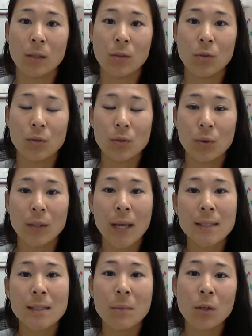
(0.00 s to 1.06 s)
You know, so
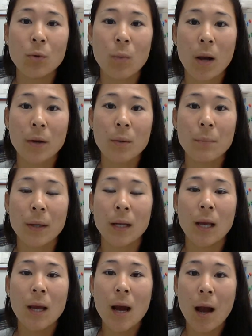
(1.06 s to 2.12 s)
yes, I'm underwater, but
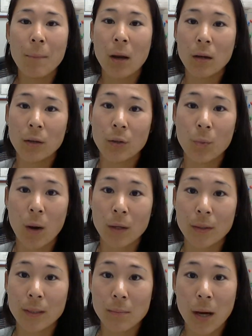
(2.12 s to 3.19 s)
I'm not
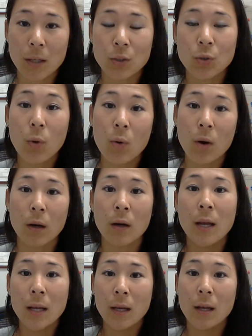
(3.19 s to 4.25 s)
underwater as much. Or
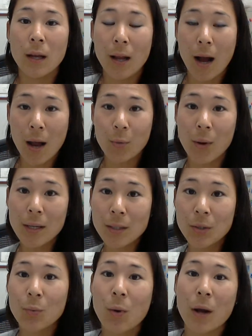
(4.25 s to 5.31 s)
I was
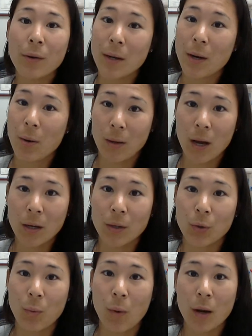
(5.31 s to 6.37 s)
underwater and now I'm not
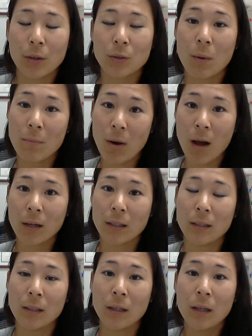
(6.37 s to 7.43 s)
underwater, so I'm not going
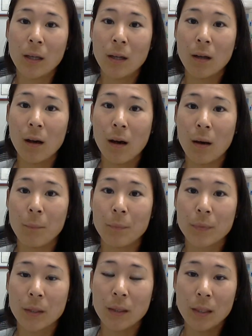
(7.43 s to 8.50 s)
to um,
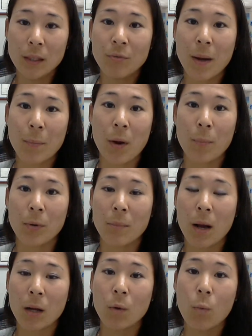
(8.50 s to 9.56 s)
leave my property. I'm
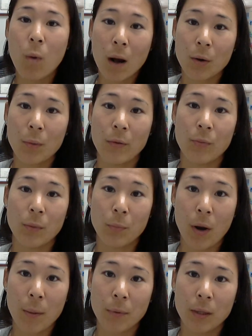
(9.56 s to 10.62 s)
not going to walk away from the
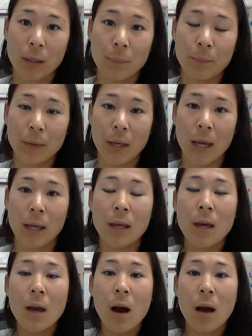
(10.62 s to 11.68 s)
property. Okay.
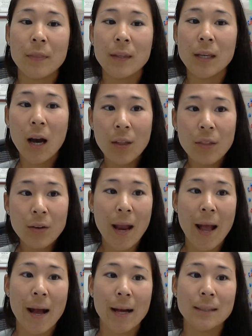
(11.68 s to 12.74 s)
On the other
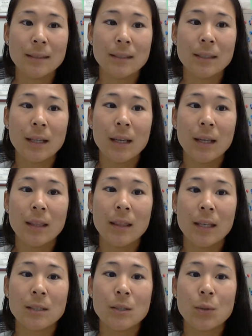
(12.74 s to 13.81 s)
hand,
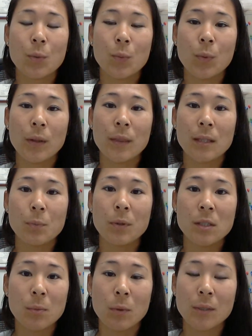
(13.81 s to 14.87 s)
this this
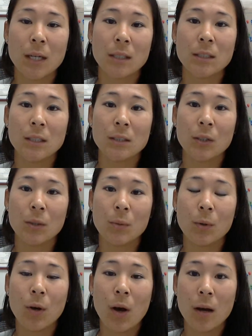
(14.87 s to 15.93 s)
principal reduction is going to
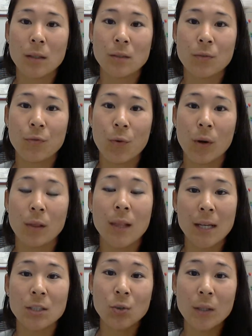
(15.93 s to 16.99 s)
cause for
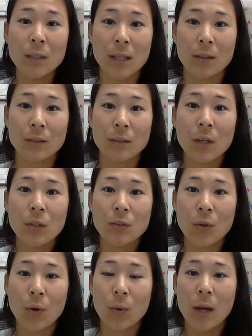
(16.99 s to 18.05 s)
less short sales.
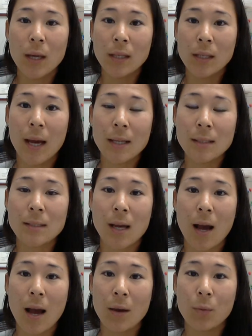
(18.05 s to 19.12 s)
So yes,
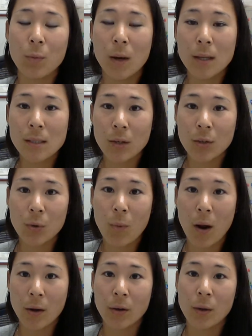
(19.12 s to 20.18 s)
I was
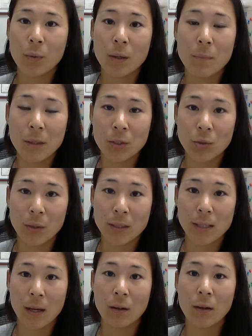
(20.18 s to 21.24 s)
underwater. It would have been a short
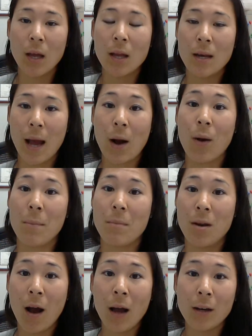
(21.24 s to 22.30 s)
sale. Now I'm
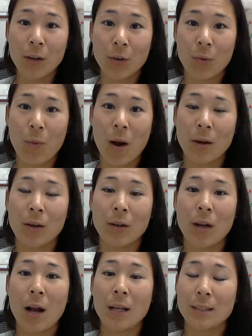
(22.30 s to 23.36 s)
not underwater.
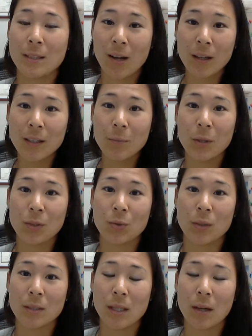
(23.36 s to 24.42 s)
It's not going to be a
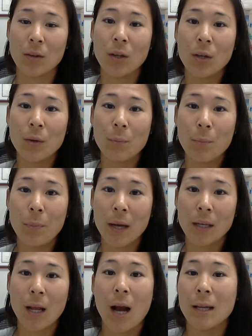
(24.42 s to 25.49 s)
short sale,
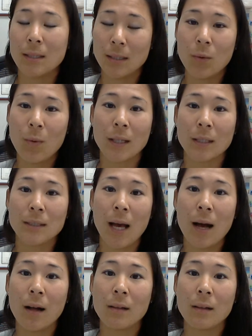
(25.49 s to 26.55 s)
but I still want to
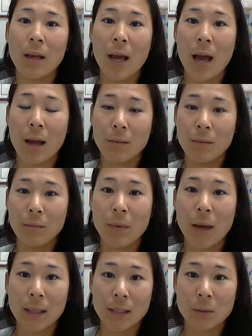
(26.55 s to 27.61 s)
sell and
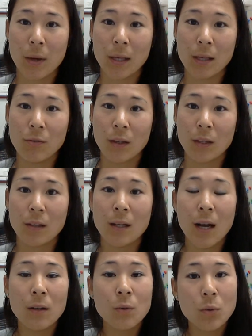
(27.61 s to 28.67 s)
at least break even.
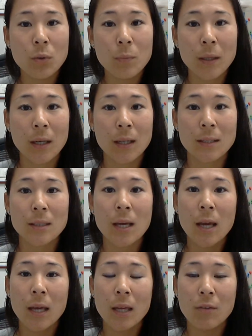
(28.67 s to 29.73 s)
Kind of cool because
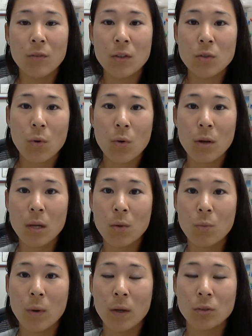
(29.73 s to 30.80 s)
inventory
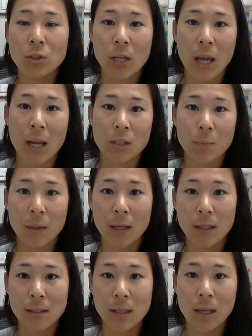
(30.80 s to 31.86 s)
will change
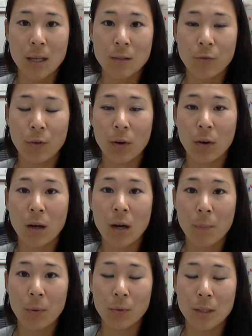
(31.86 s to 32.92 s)
because of this for a
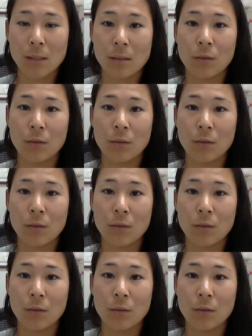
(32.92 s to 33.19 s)
couple reasons.